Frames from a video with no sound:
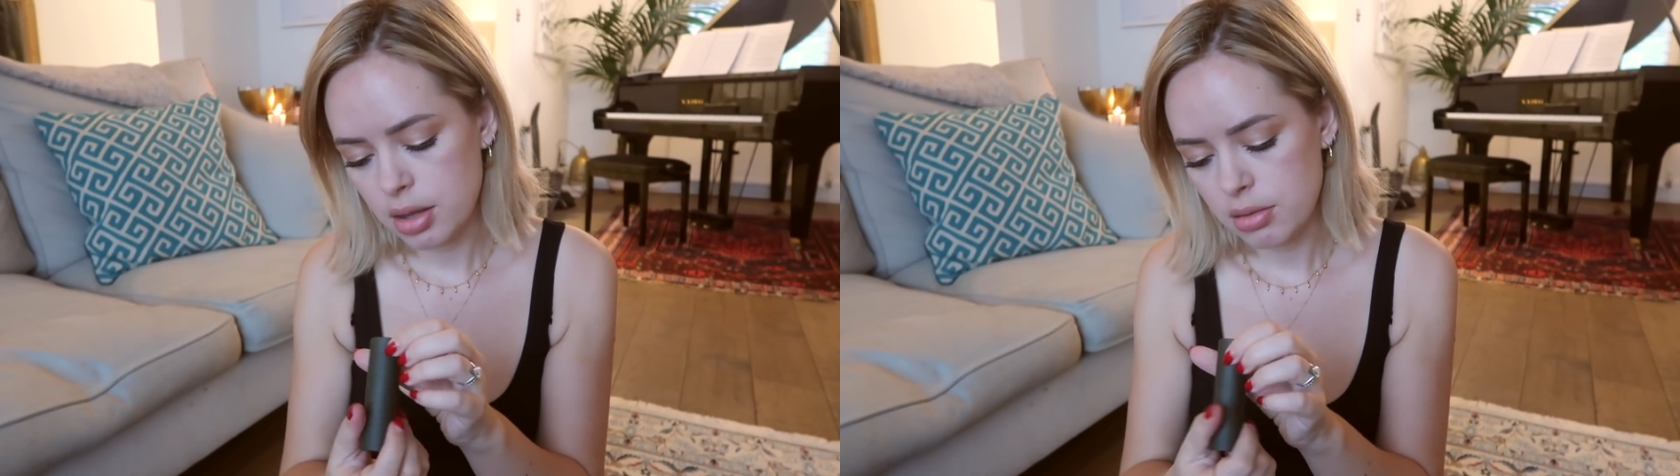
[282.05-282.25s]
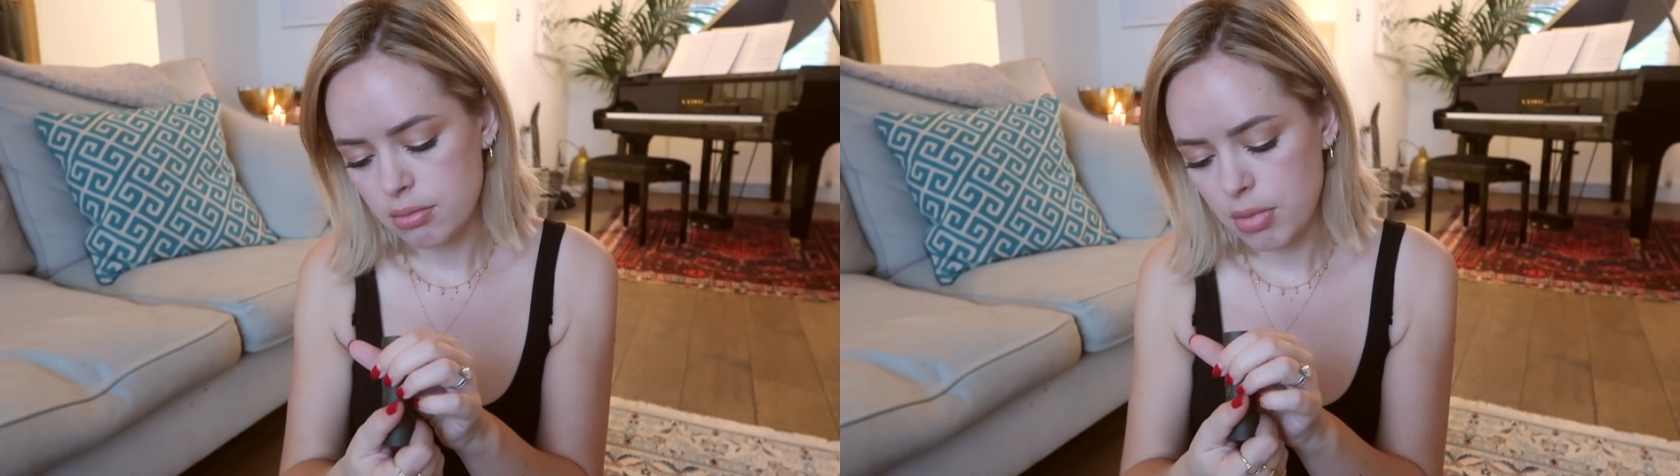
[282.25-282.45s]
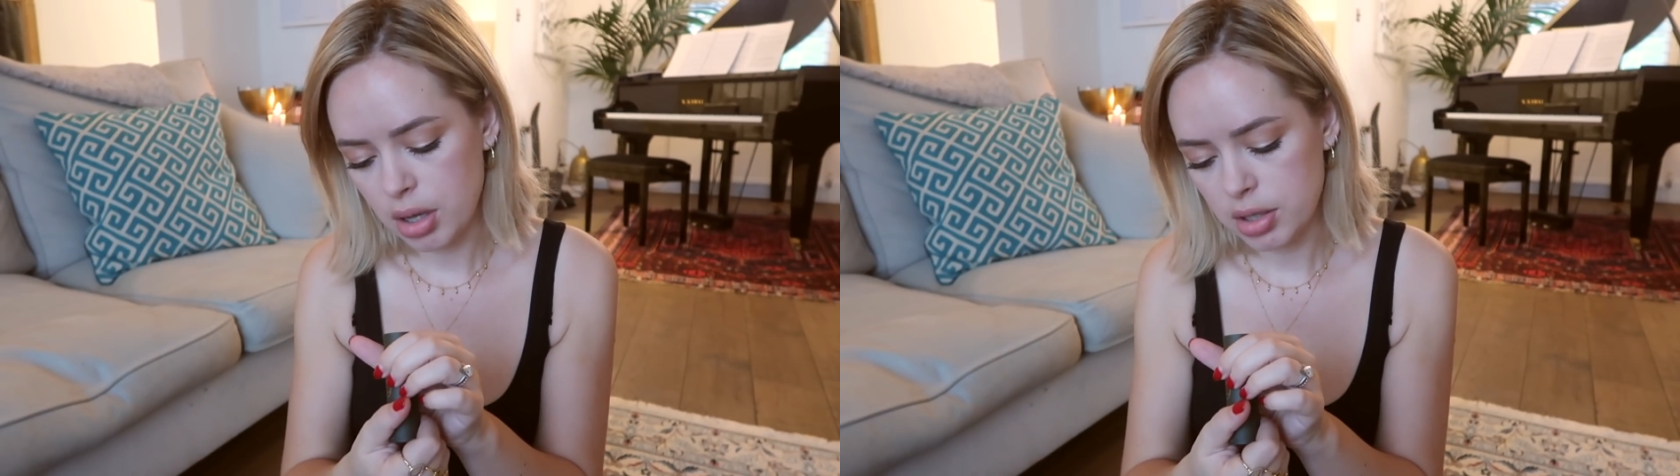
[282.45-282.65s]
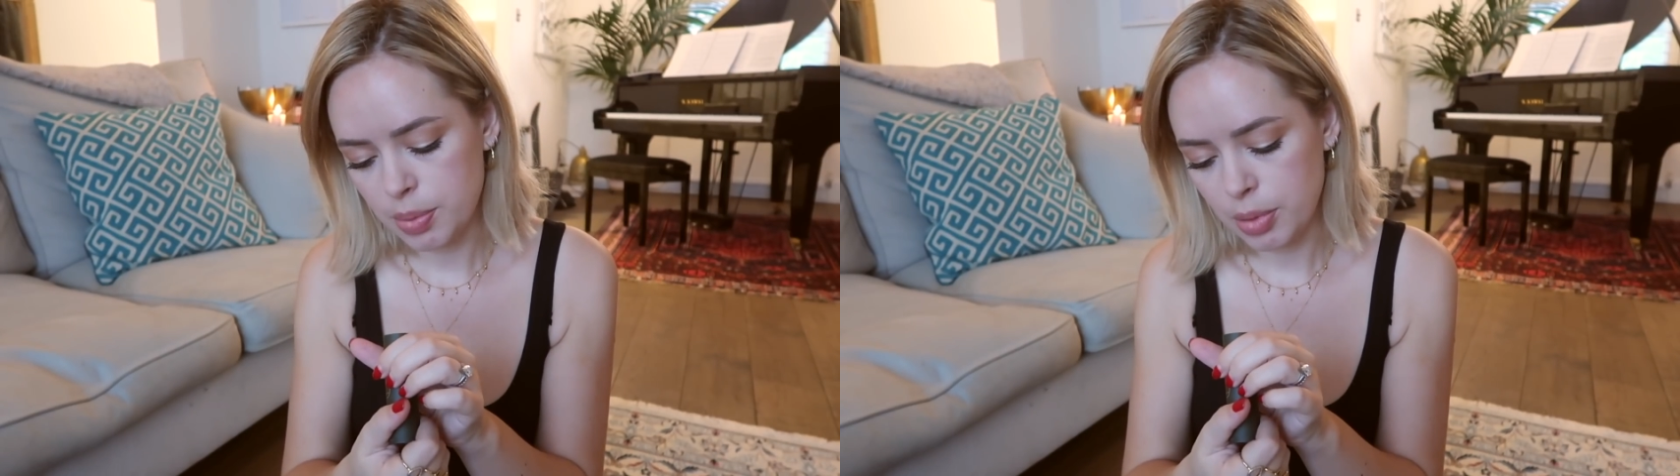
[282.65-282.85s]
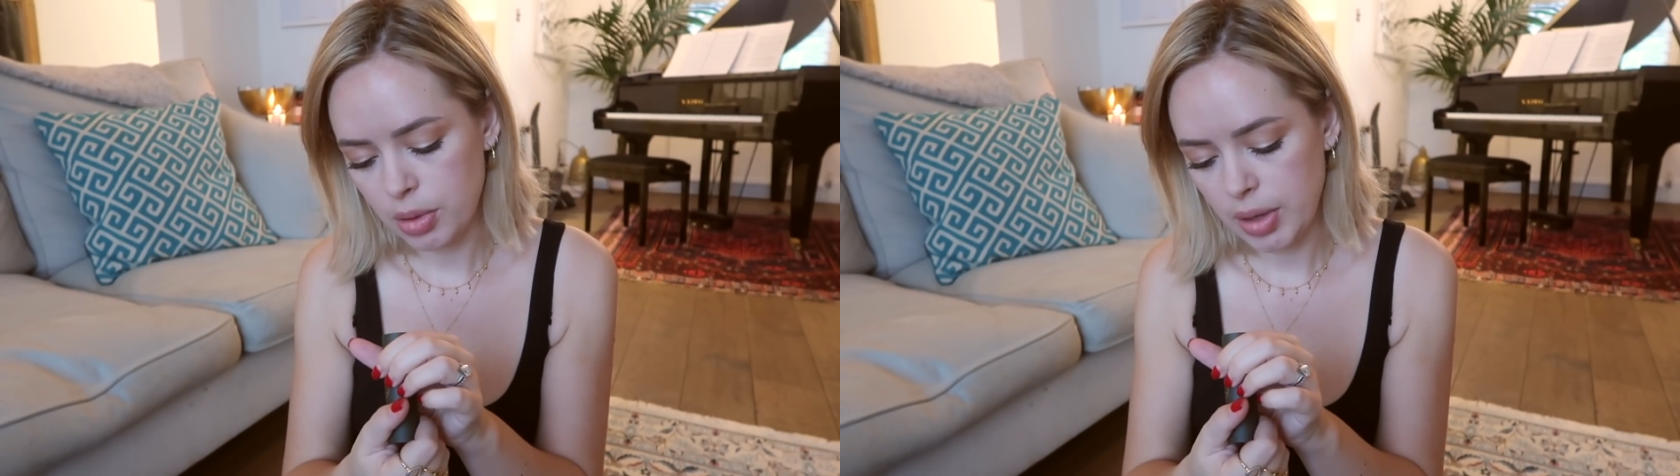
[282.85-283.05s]

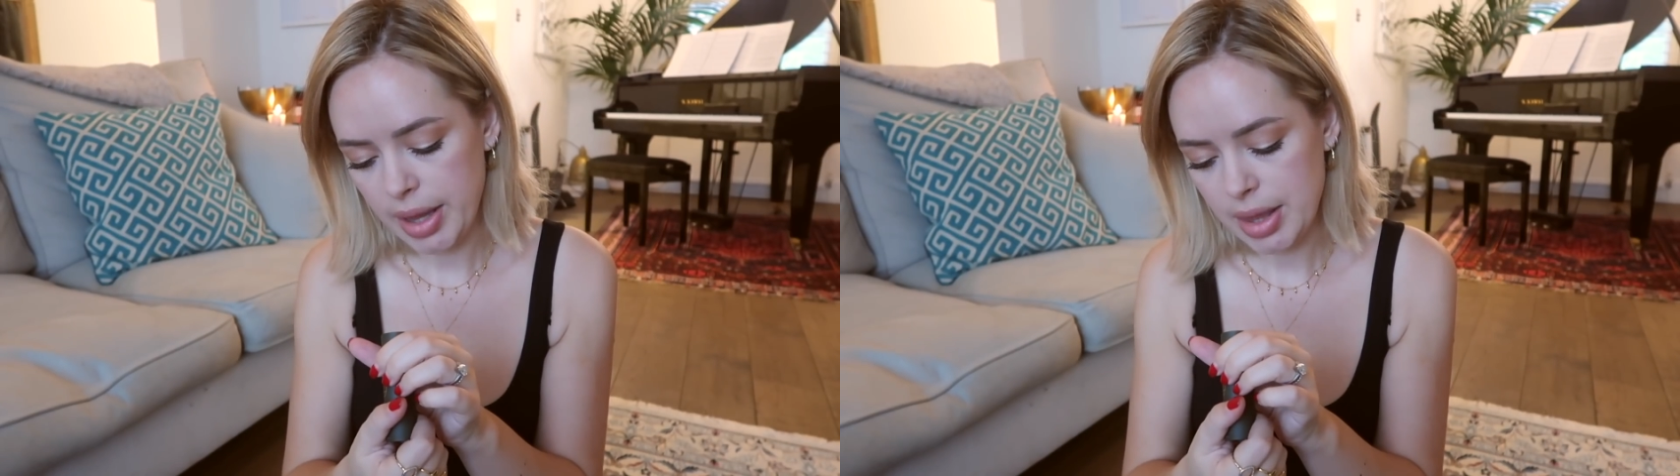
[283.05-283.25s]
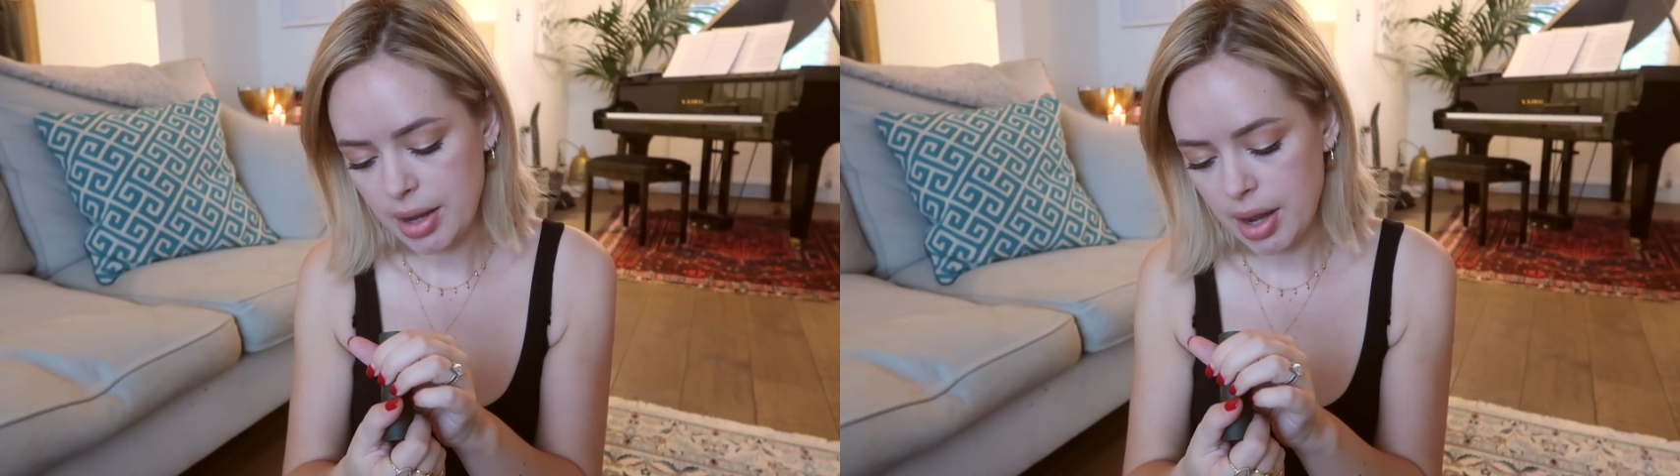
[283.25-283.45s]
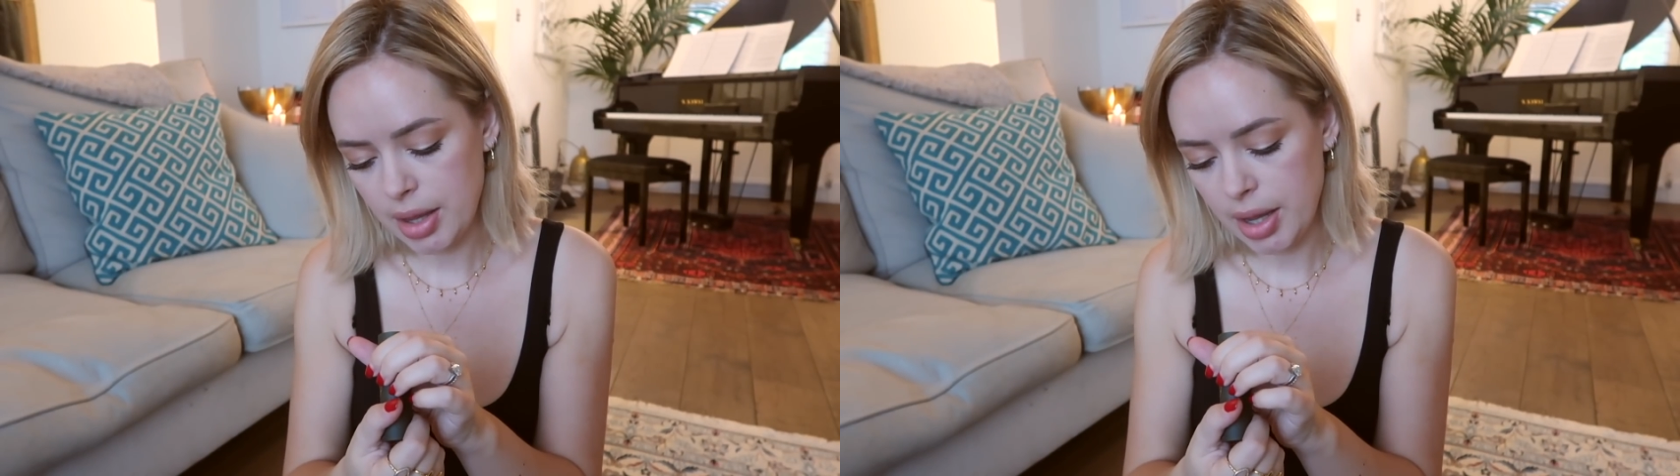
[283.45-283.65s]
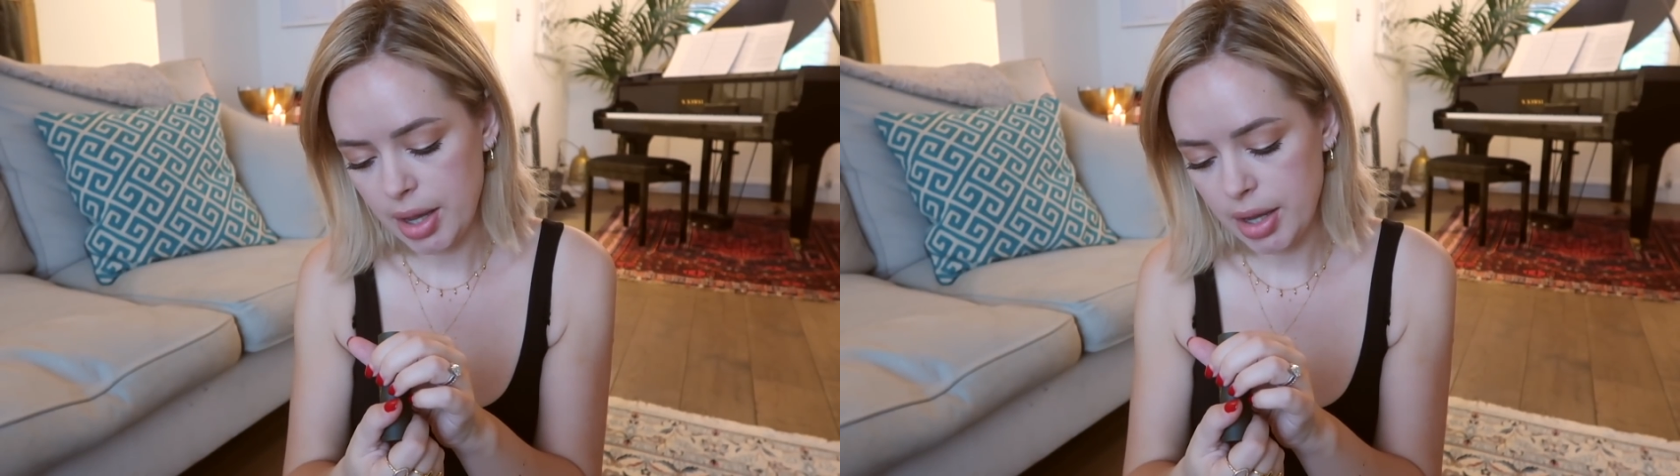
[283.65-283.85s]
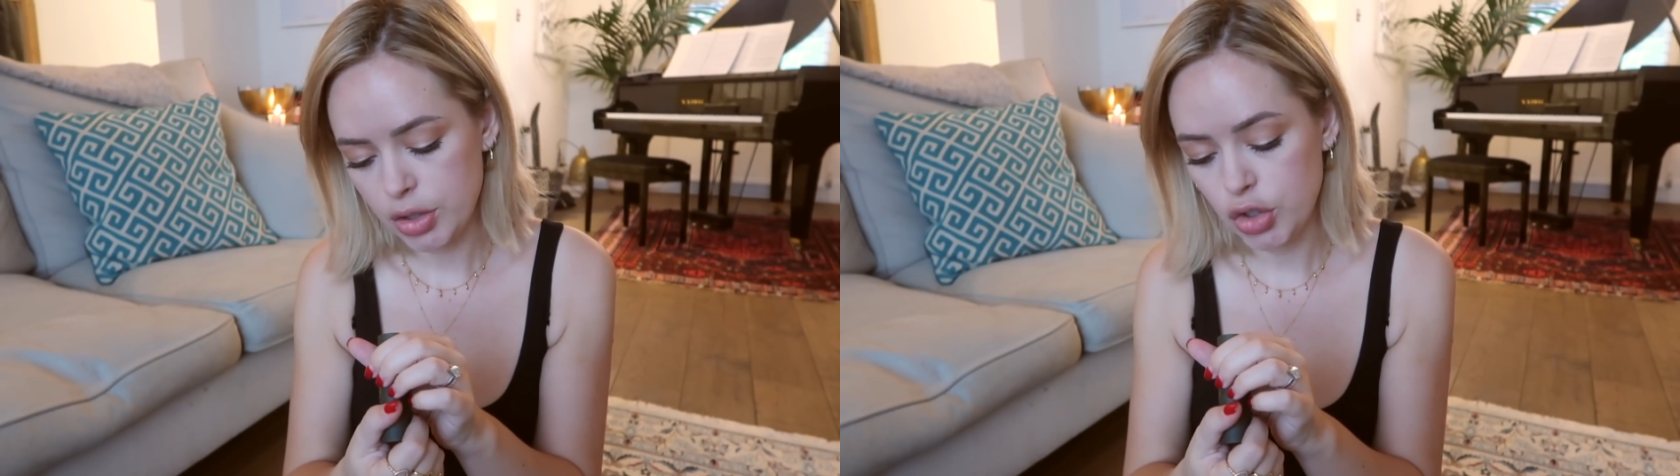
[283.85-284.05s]
Multiple in the
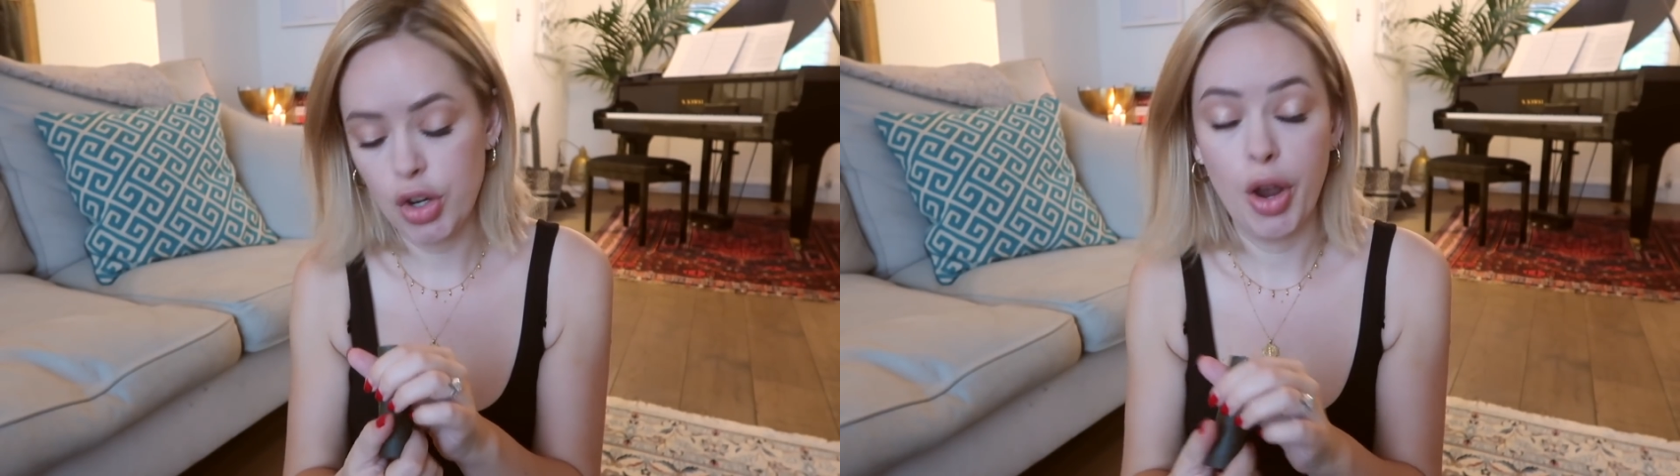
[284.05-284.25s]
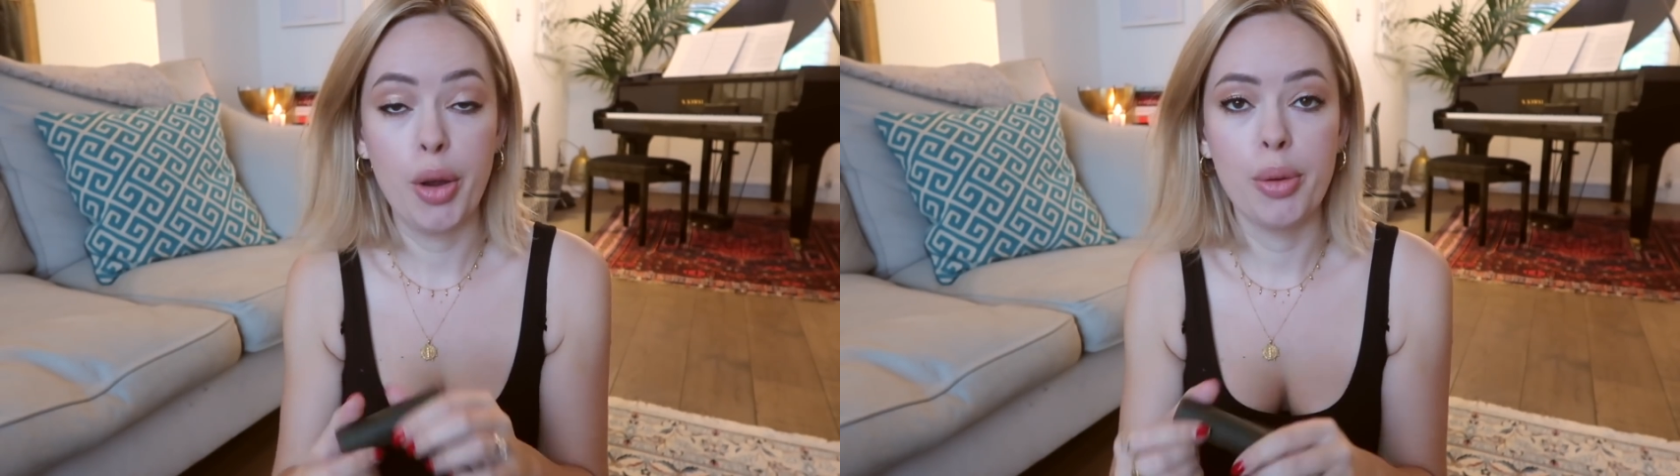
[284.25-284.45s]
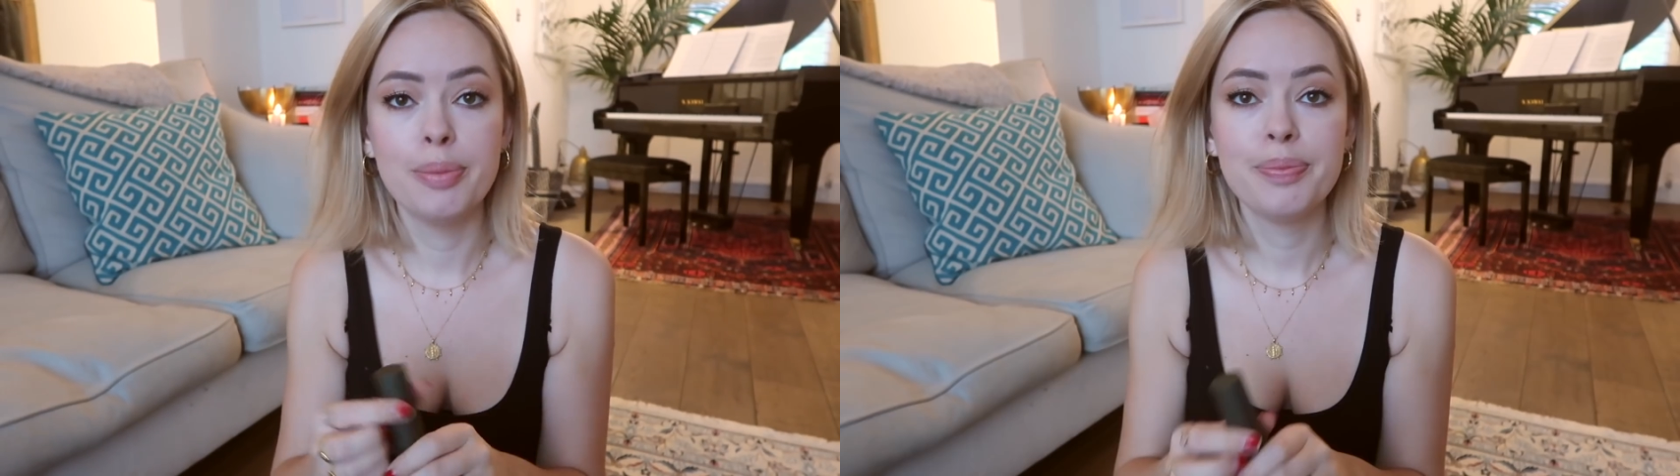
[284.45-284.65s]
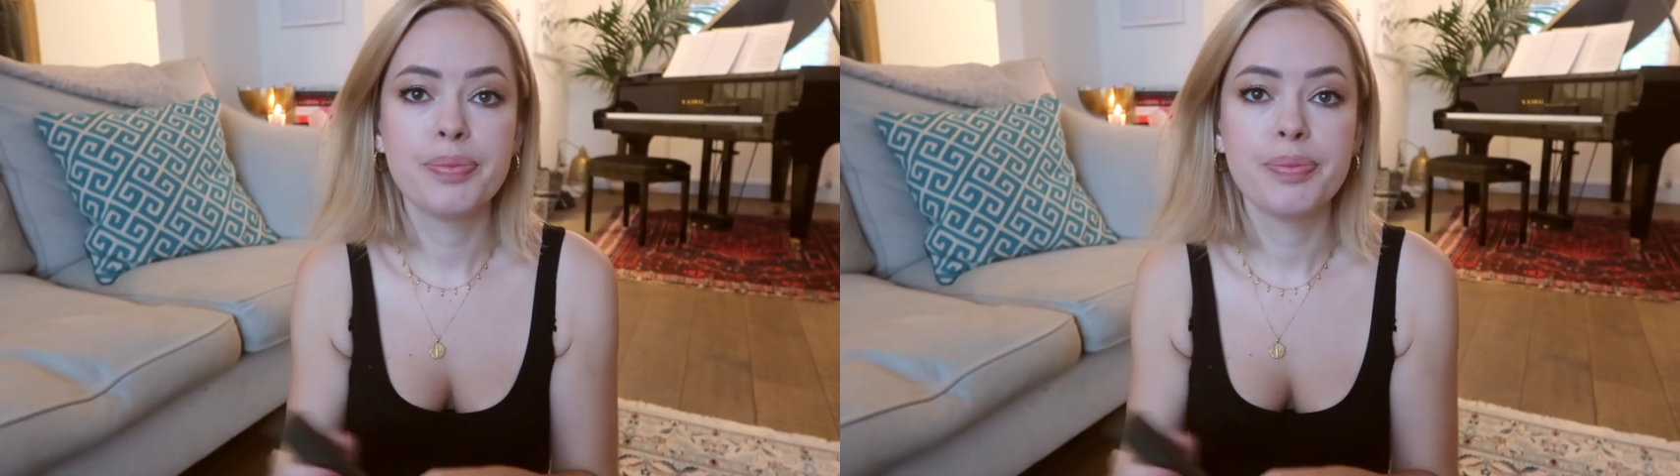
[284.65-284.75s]
colour Joe.